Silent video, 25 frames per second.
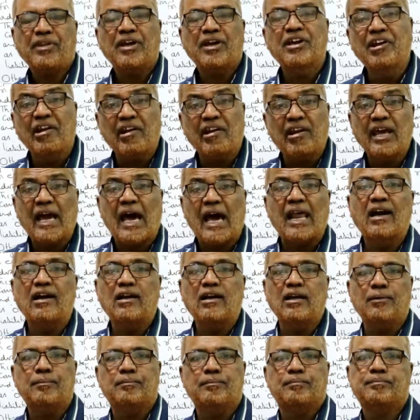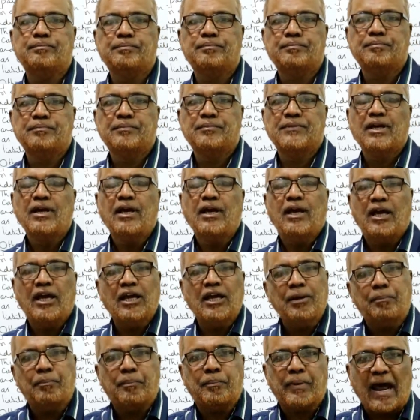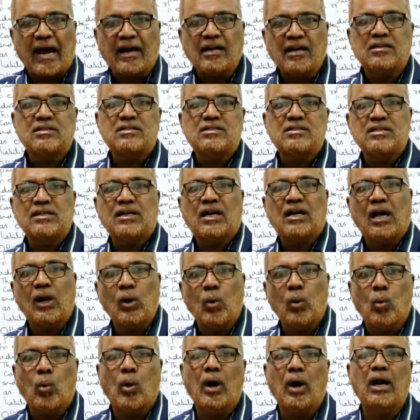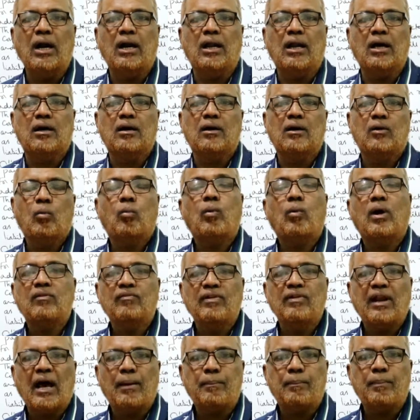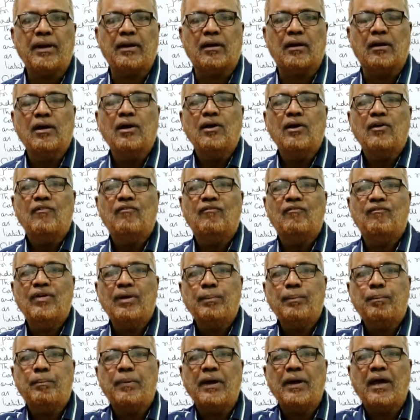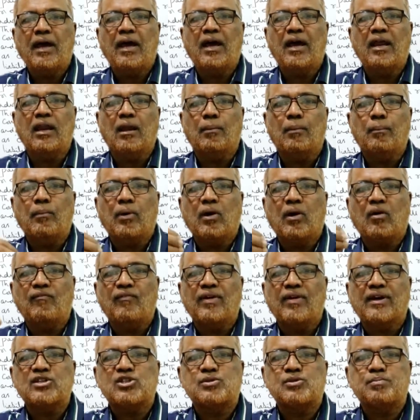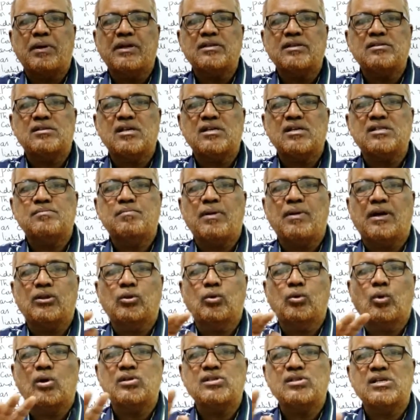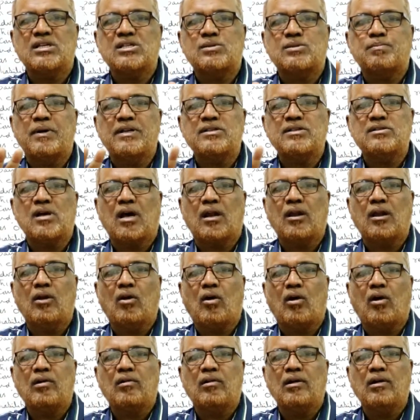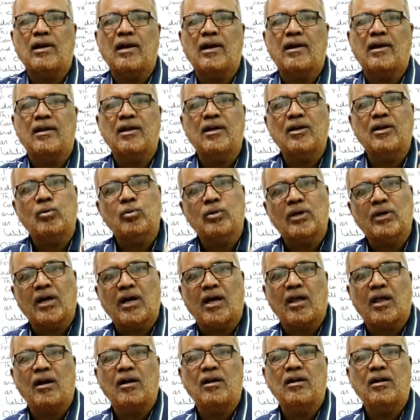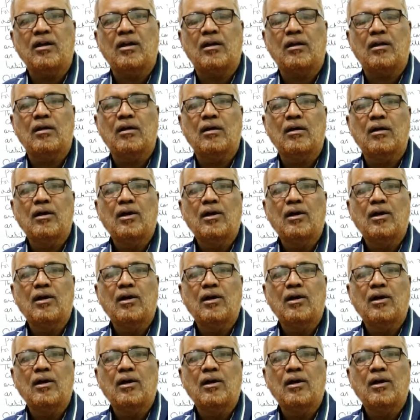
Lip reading: In reality, in practical world, what will happen? We pay a number of expenses, but those expenses are not relating to the current year.